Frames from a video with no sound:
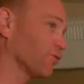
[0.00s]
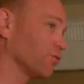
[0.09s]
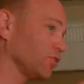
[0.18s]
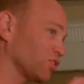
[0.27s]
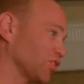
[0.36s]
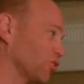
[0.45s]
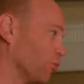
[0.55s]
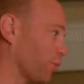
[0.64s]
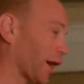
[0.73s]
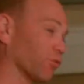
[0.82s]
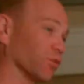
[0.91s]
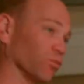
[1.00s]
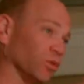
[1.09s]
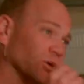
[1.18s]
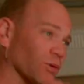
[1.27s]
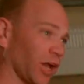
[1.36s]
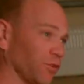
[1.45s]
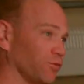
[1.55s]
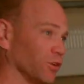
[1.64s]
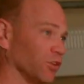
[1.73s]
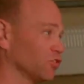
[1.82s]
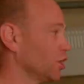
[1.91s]
every single bike with real
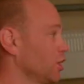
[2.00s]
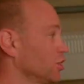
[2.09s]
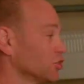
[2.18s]
ride footage